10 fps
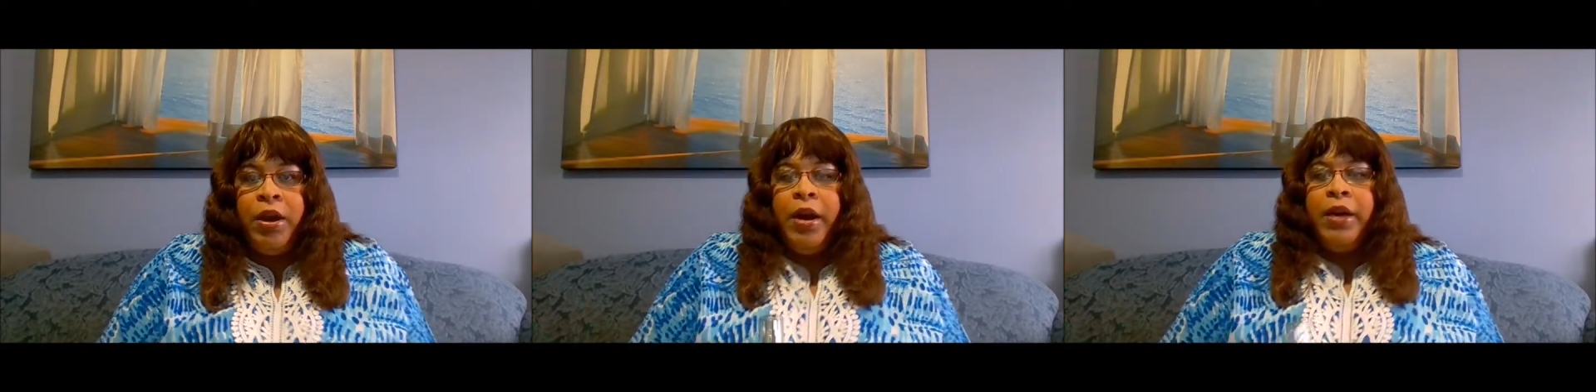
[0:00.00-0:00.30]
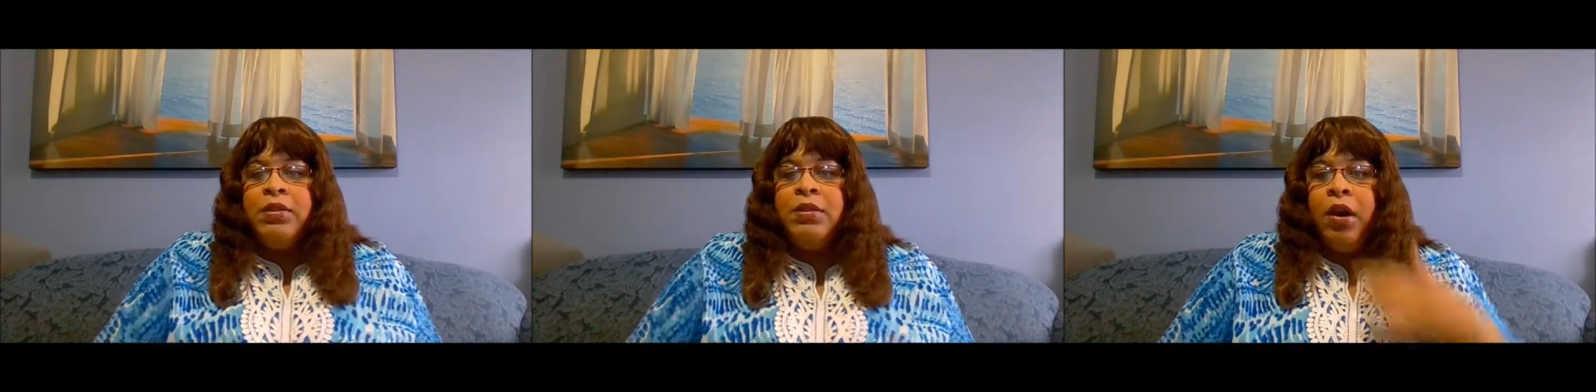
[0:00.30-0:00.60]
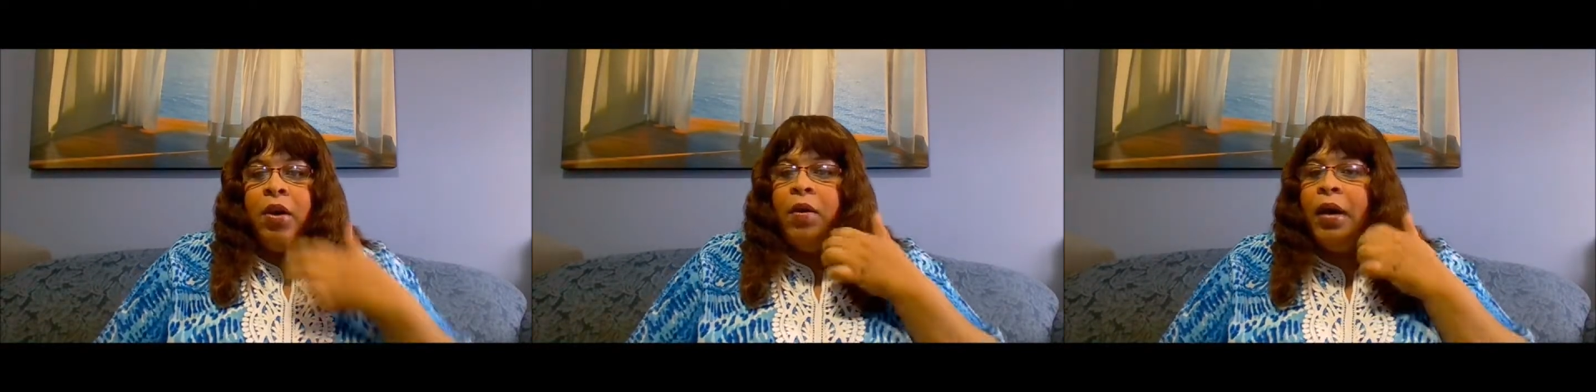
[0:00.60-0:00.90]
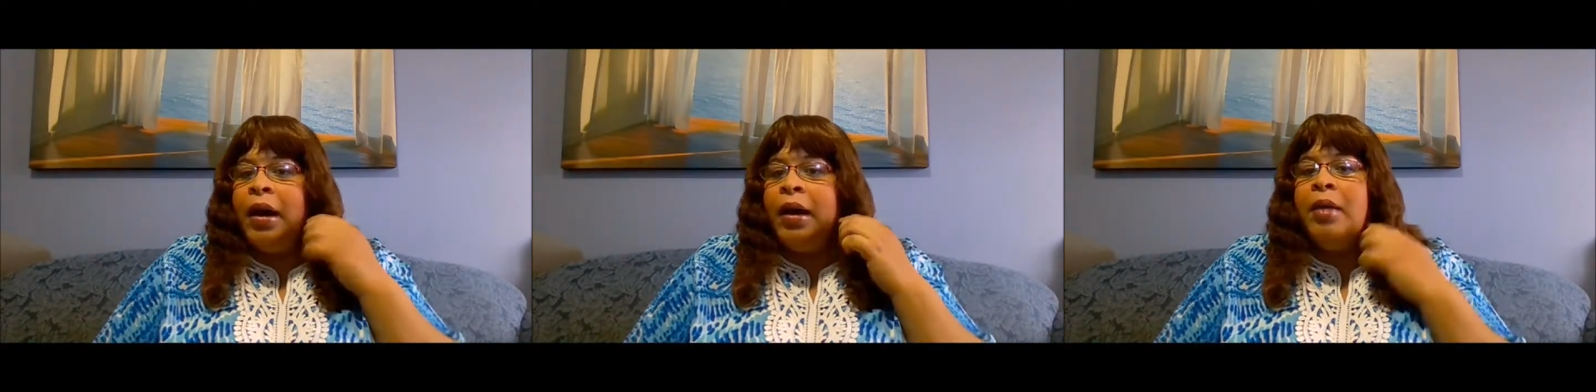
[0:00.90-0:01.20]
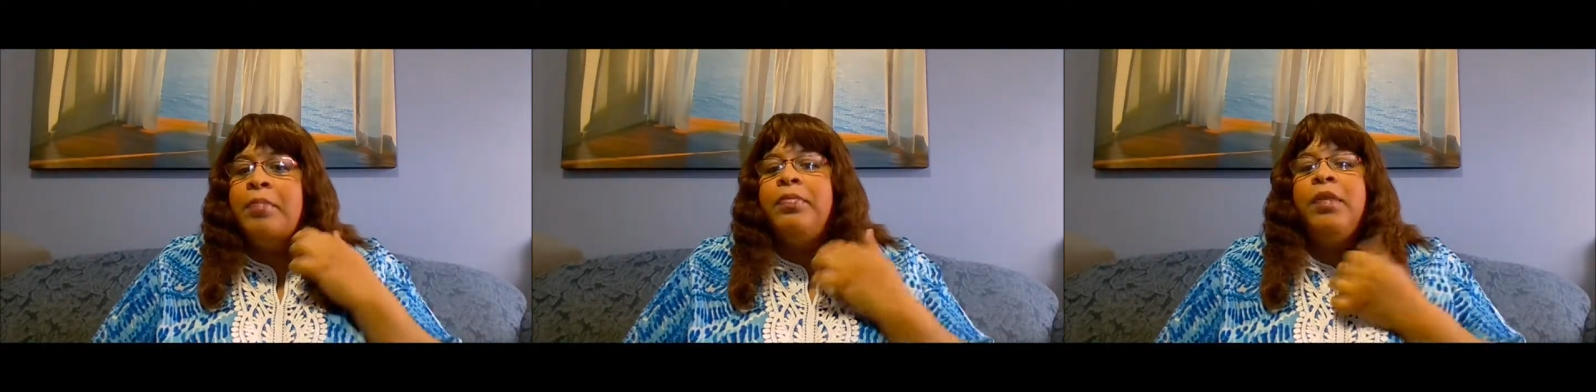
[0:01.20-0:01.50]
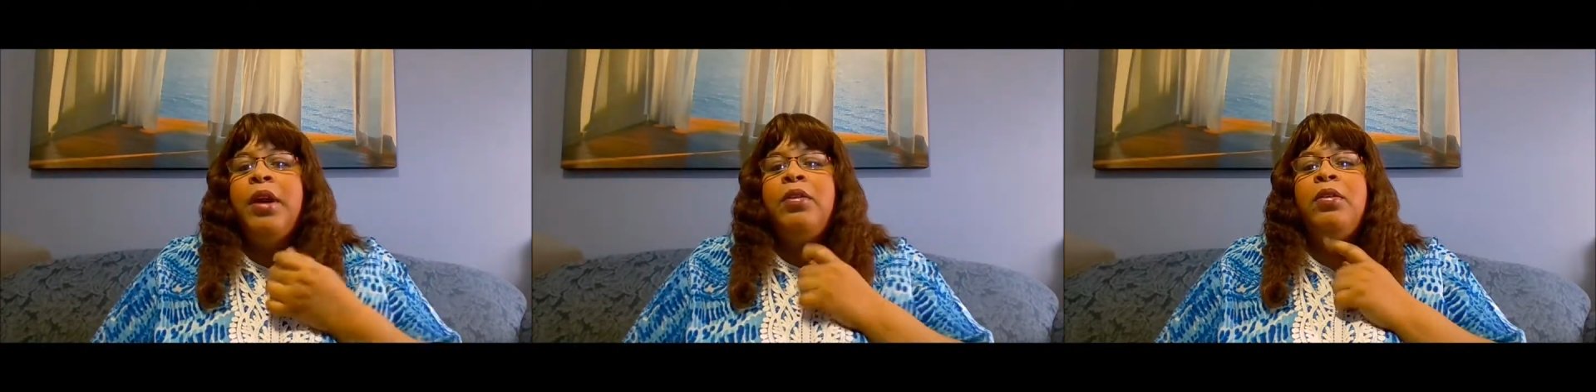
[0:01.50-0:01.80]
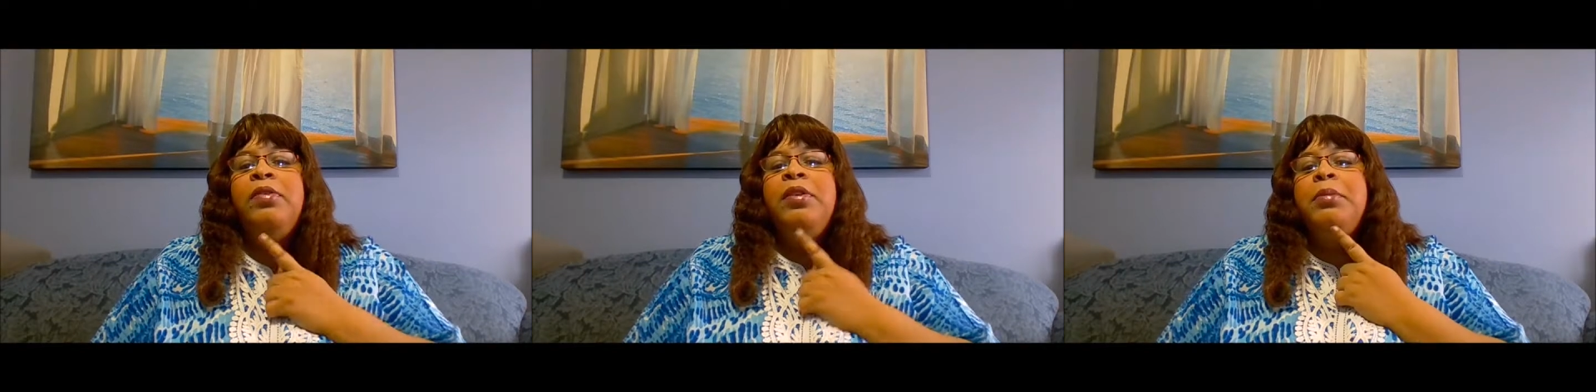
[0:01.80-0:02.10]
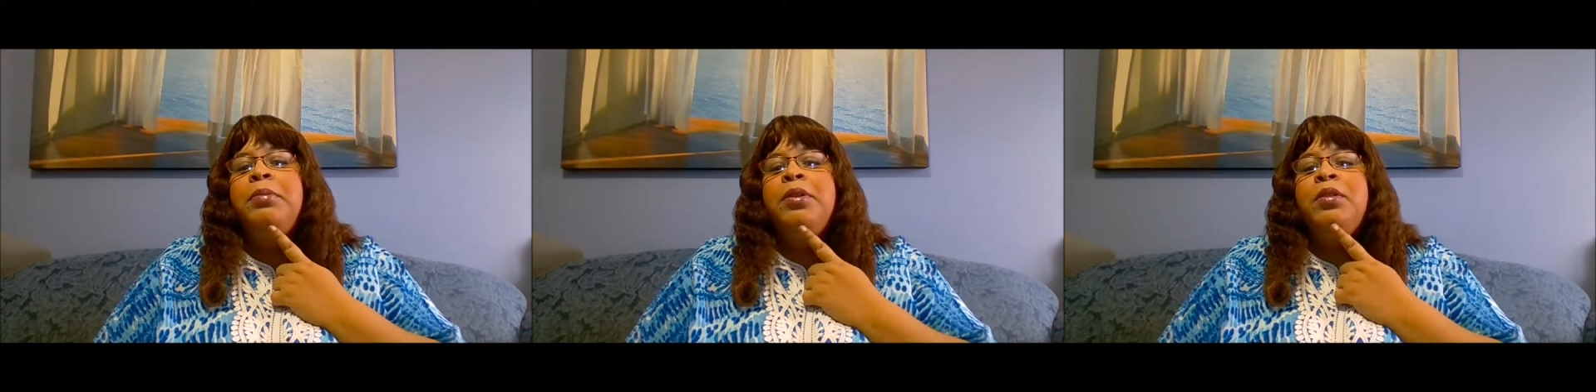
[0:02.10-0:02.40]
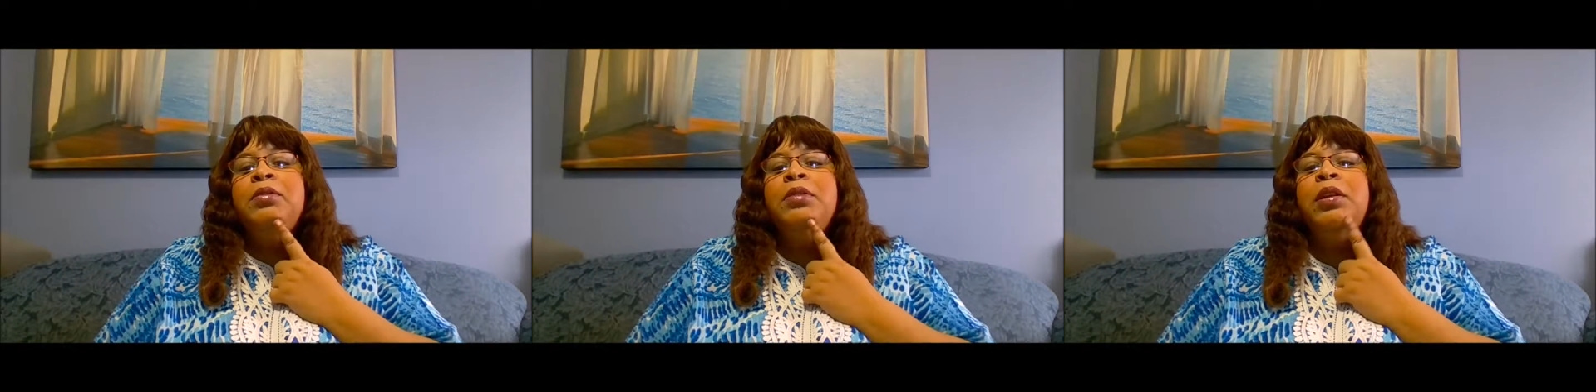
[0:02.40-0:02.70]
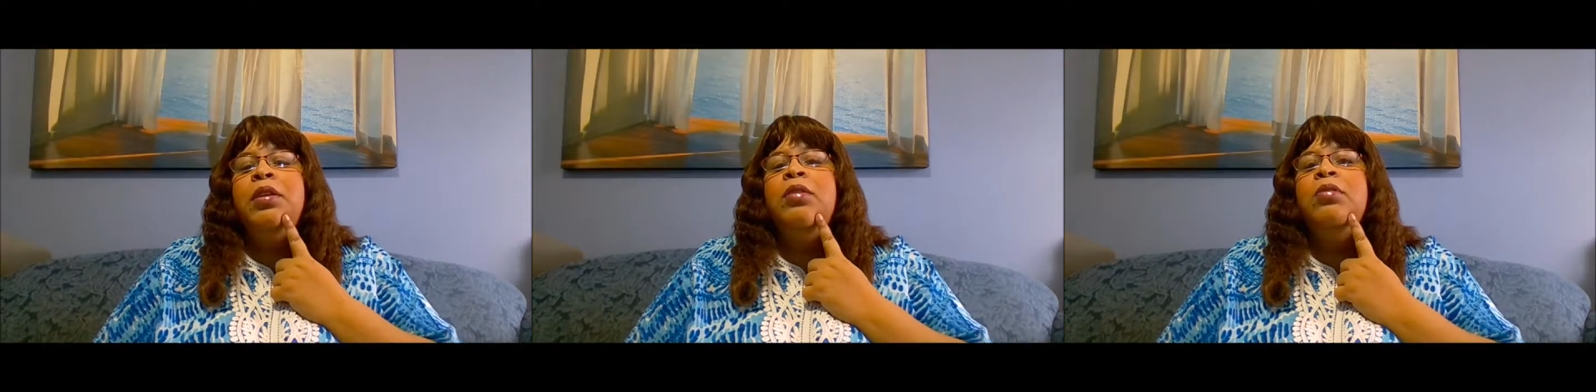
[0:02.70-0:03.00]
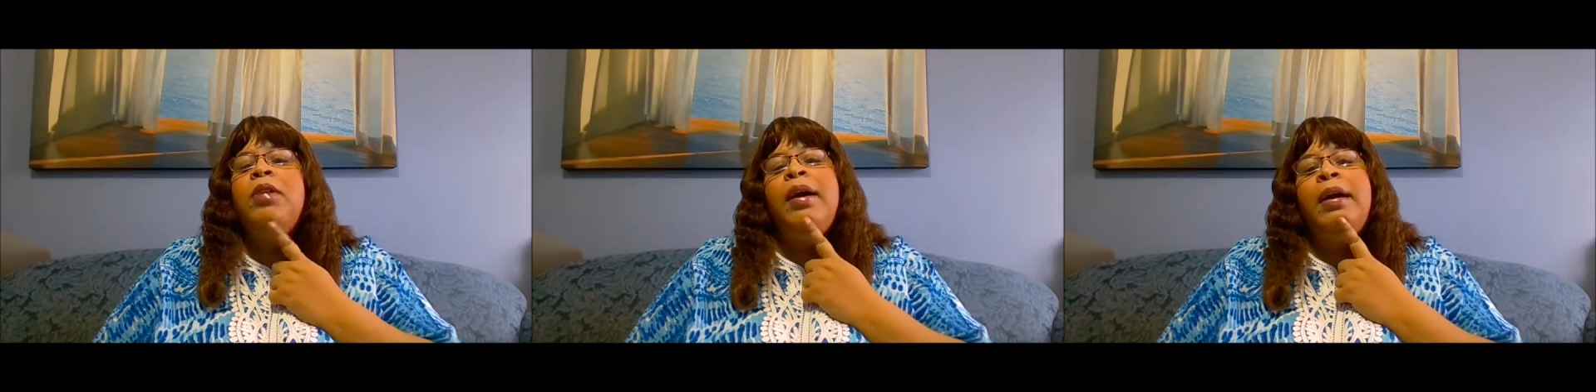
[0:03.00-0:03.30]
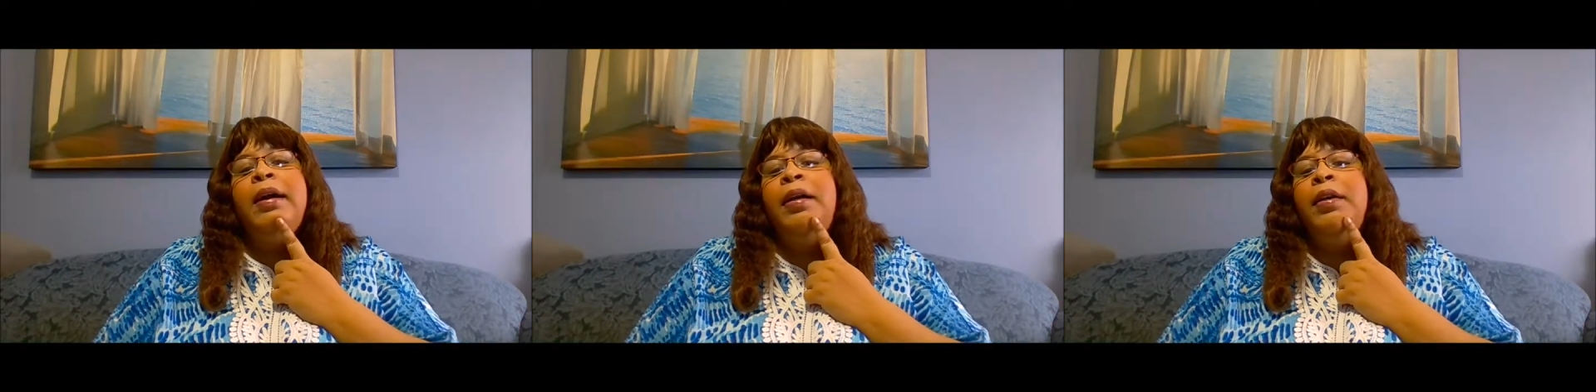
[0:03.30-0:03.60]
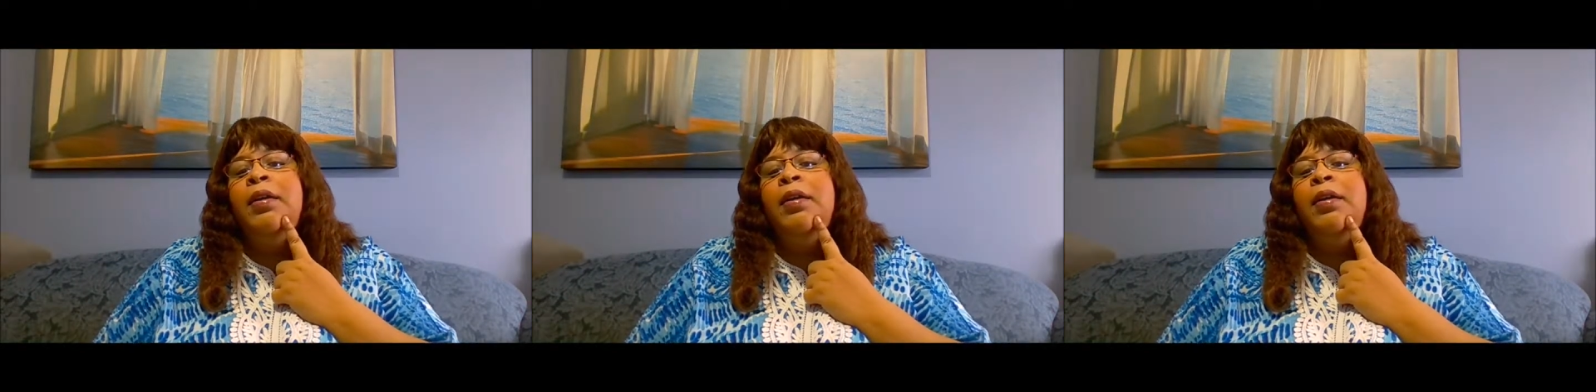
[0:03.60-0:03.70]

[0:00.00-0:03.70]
So I don't know if I remember telling you I had